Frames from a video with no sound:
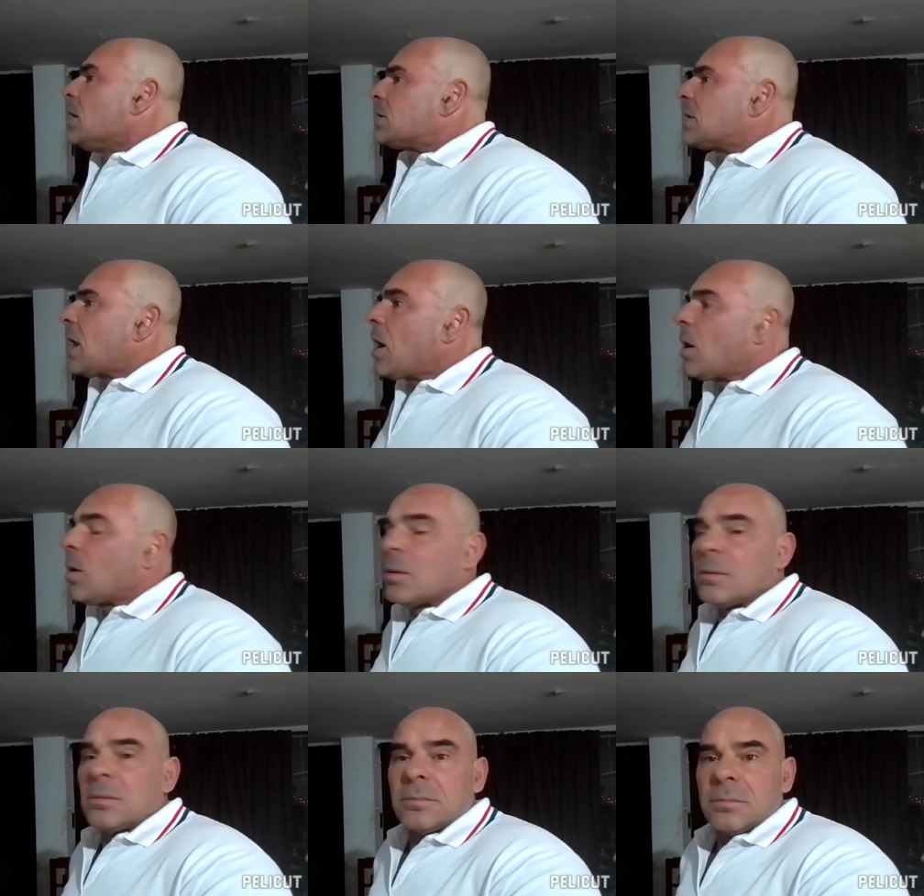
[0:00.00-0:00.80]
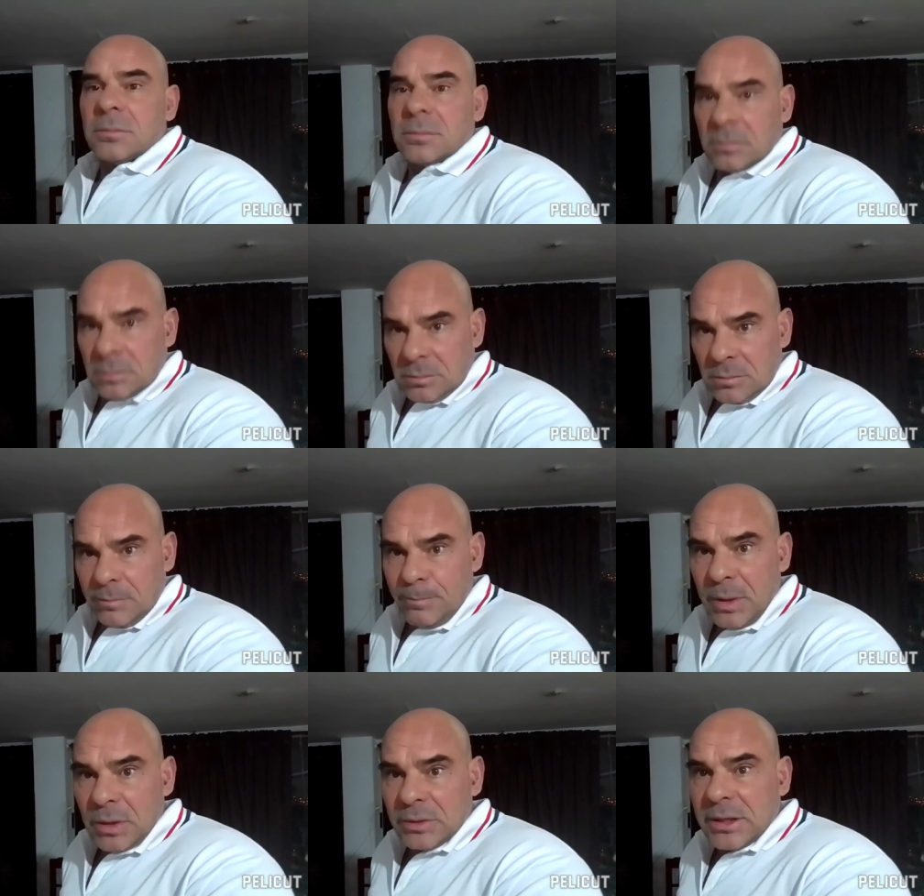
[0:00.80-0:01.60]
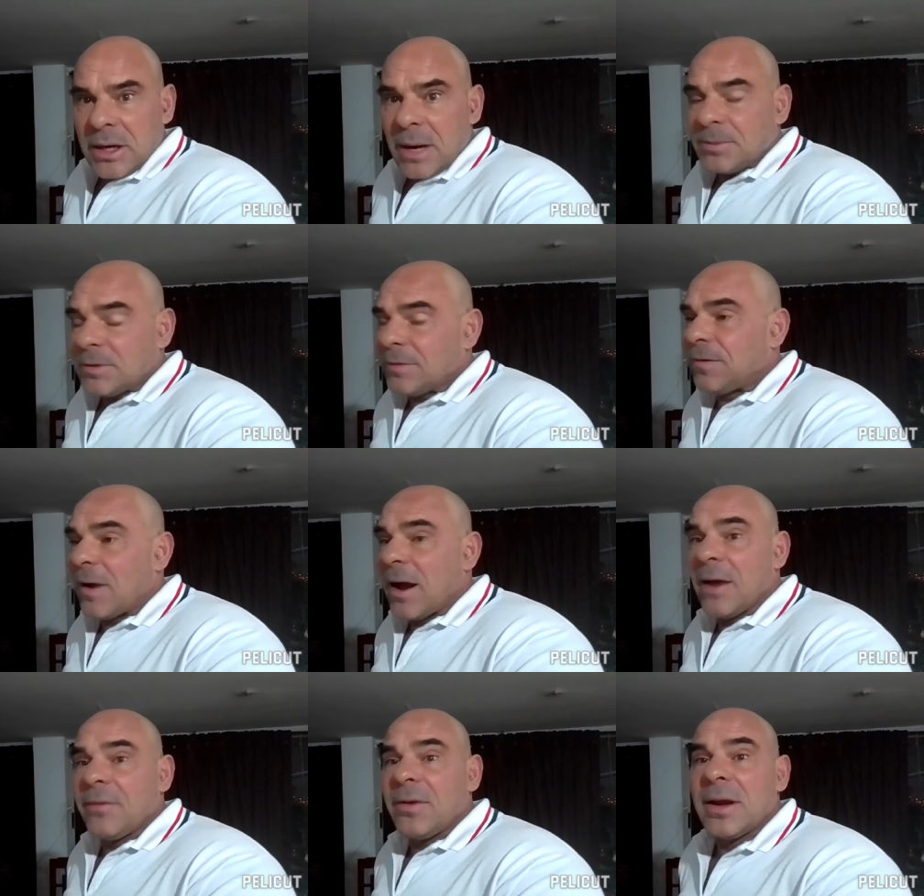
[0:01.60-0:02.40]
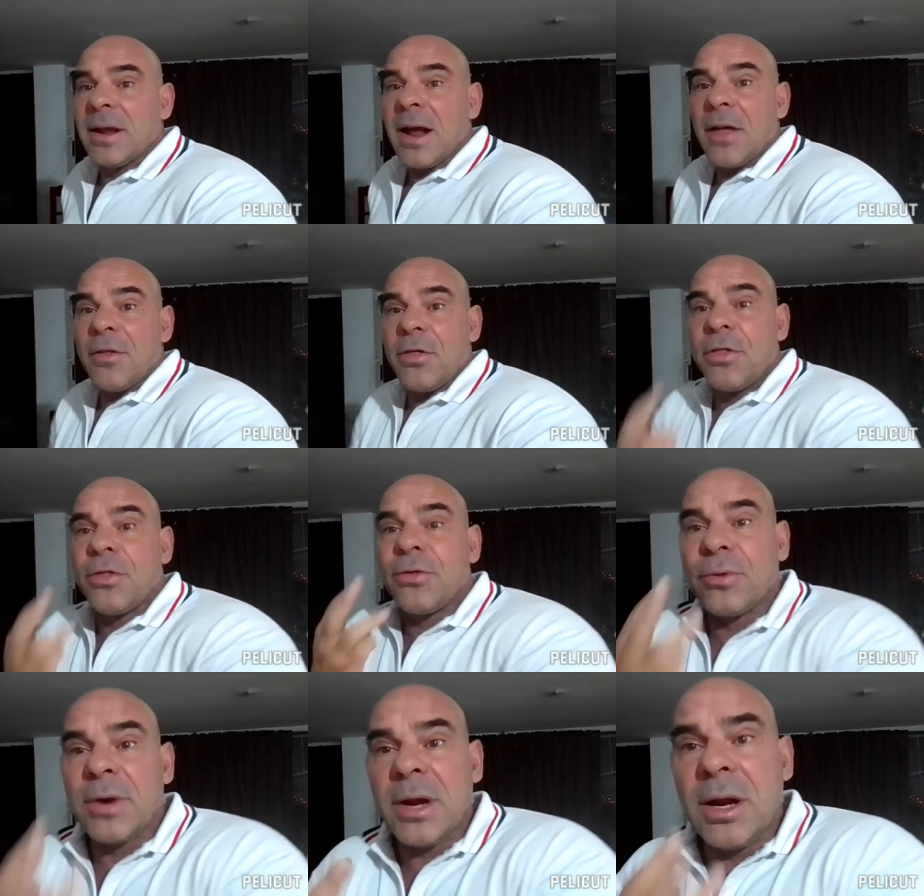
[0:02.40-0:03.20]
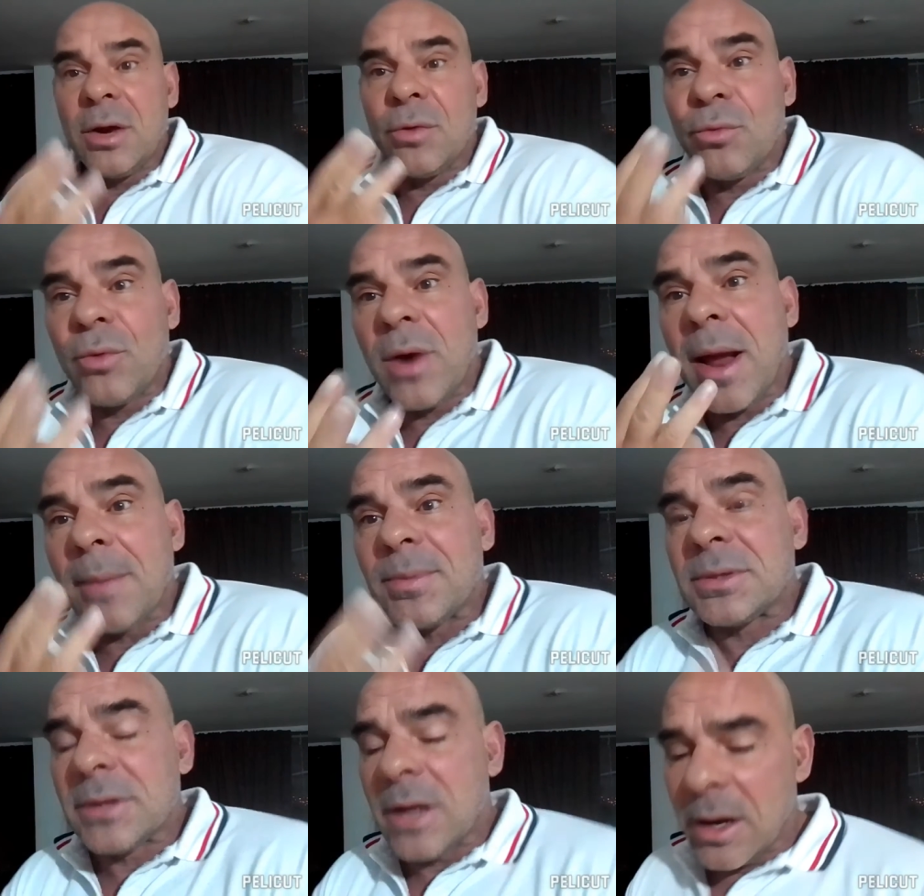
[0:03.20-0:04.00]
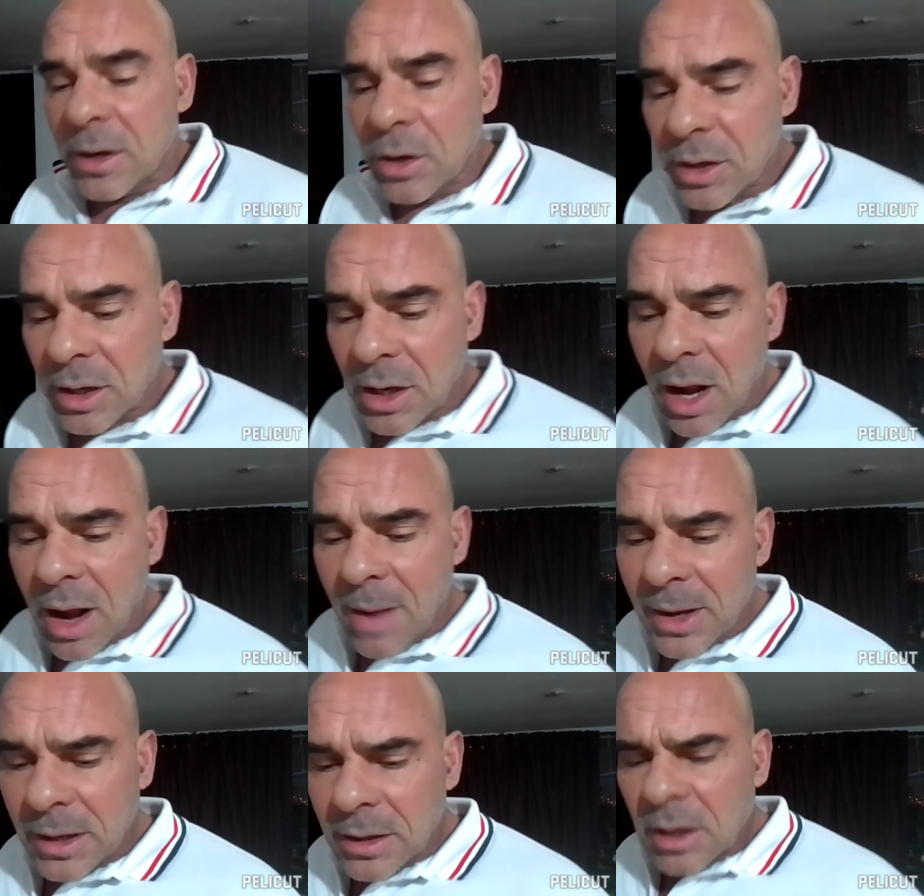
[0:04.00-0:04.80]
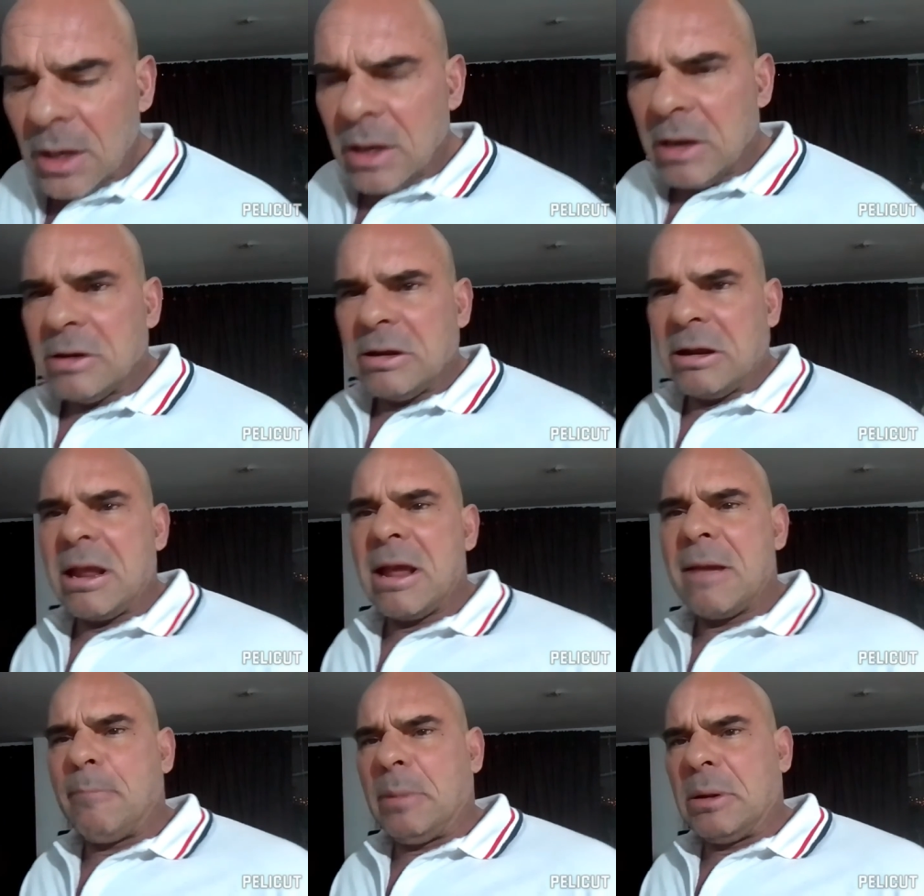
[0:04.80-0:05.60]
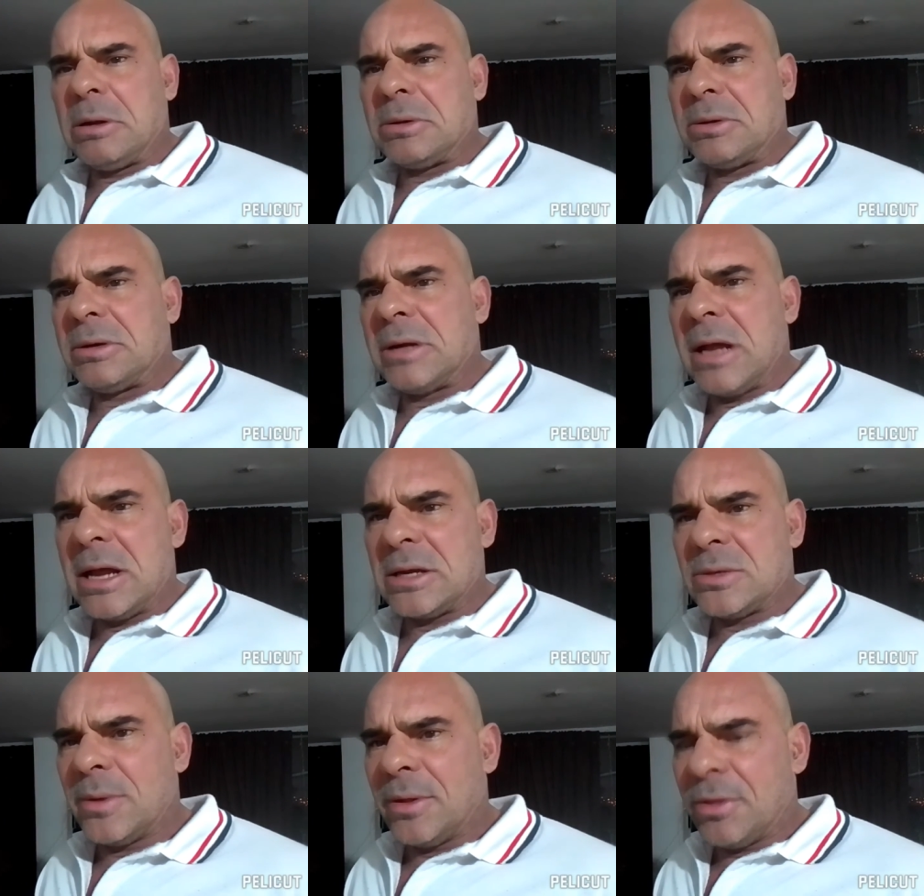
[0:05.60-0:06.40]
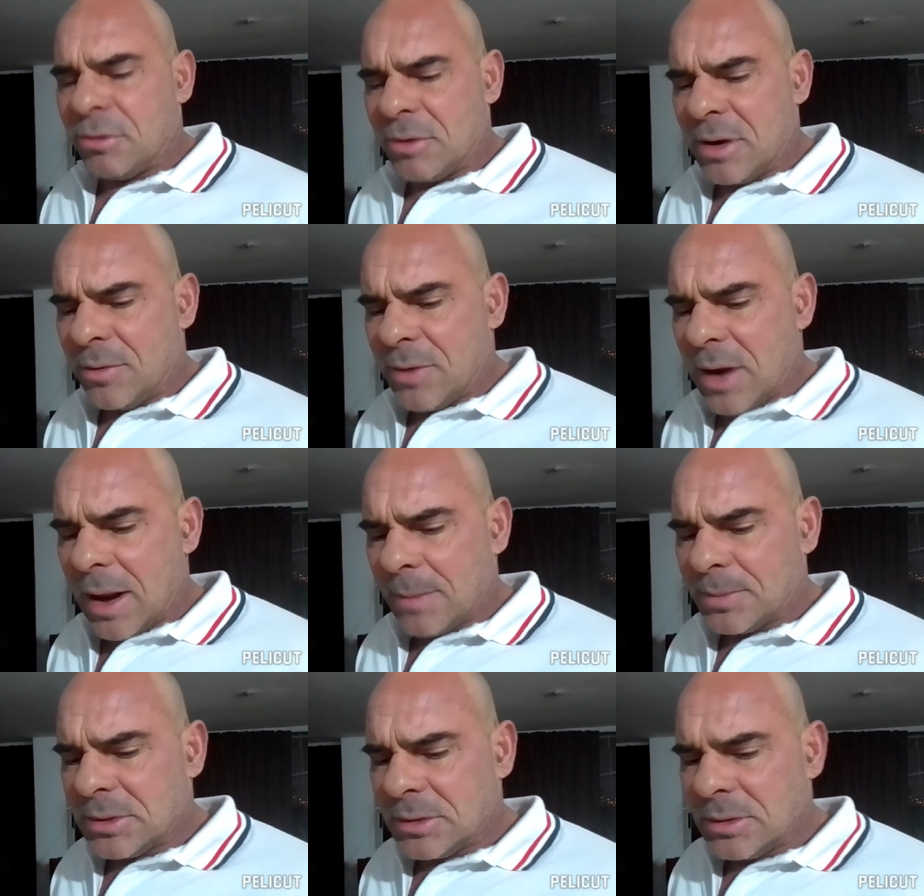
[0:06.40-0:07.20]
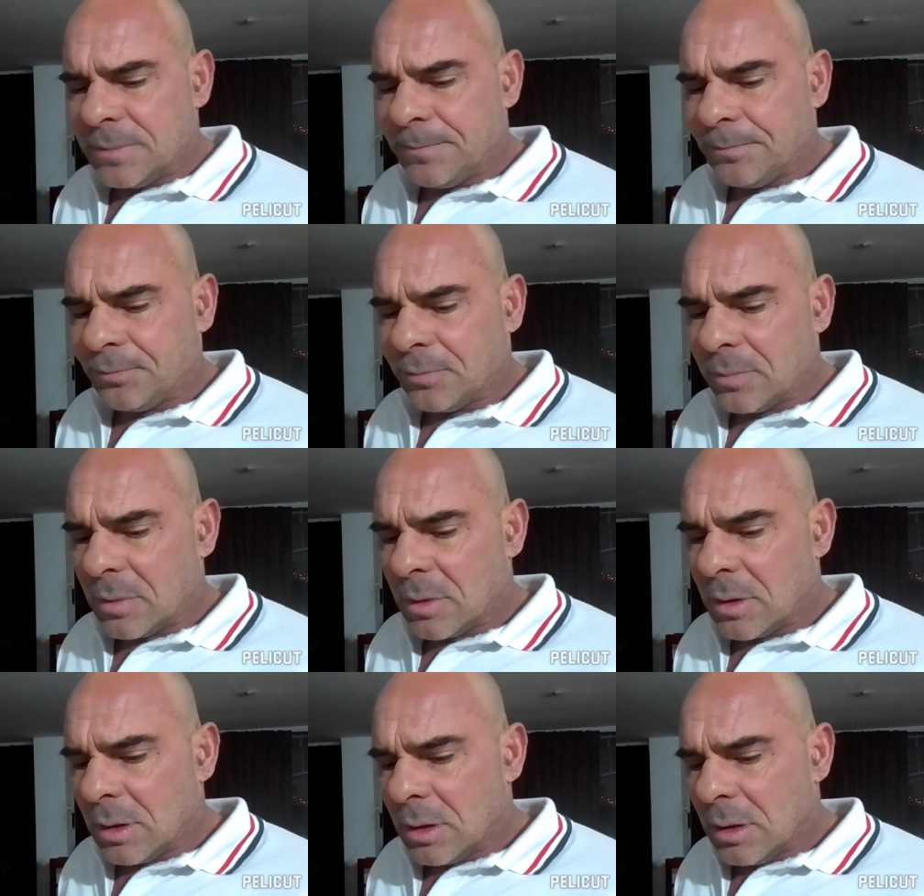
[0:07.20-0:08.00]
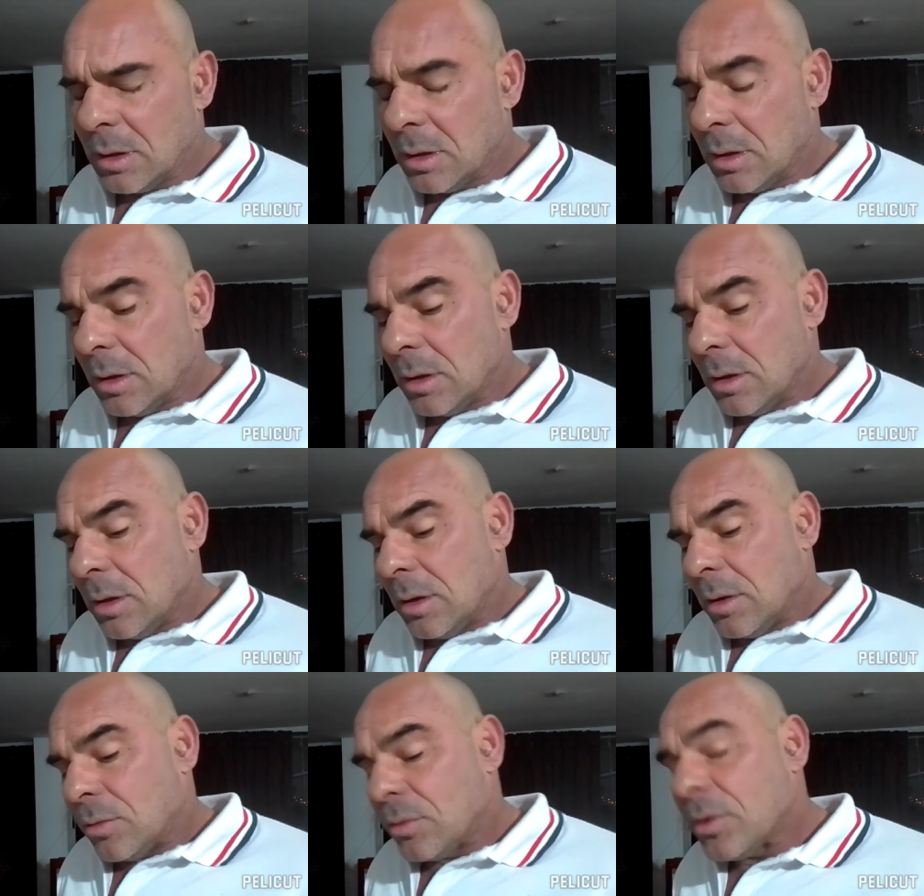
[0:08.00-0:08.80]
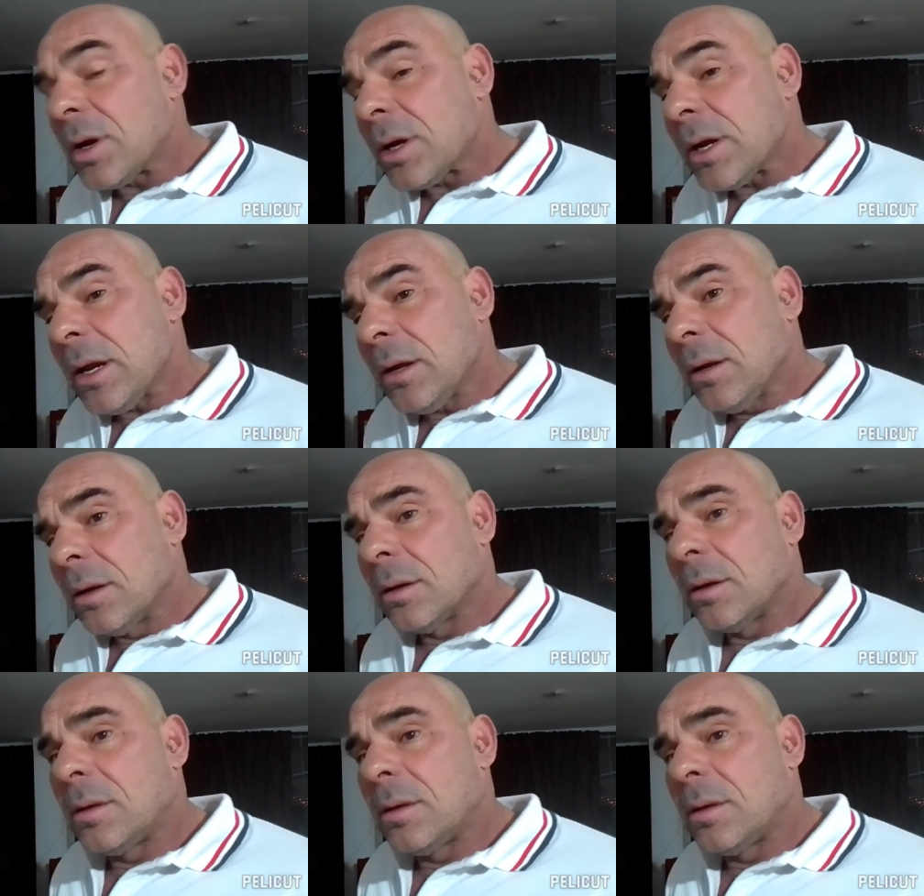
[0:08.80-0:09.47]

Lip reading: So, built it up to 5 and got 3 reps. Now I heard a comment, you can't build your legs with 3 reps. Really?